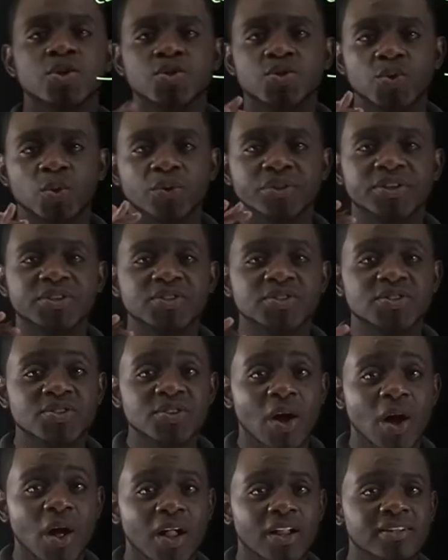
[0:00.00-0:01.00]
So the
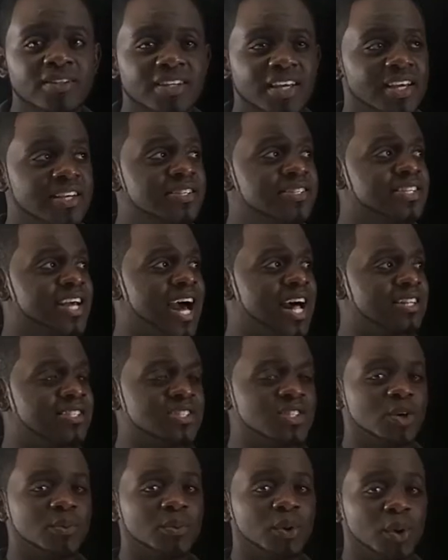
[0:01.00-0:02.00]
salt is
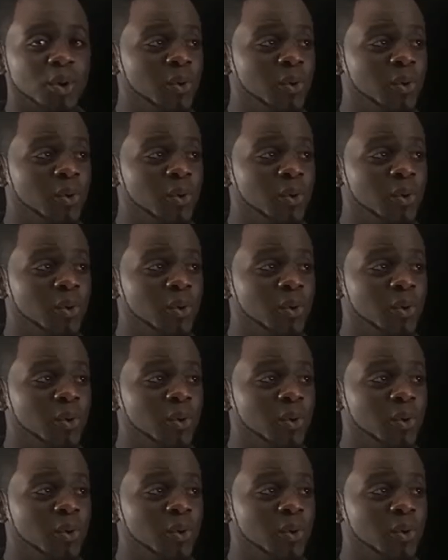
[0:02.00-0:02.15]
calcium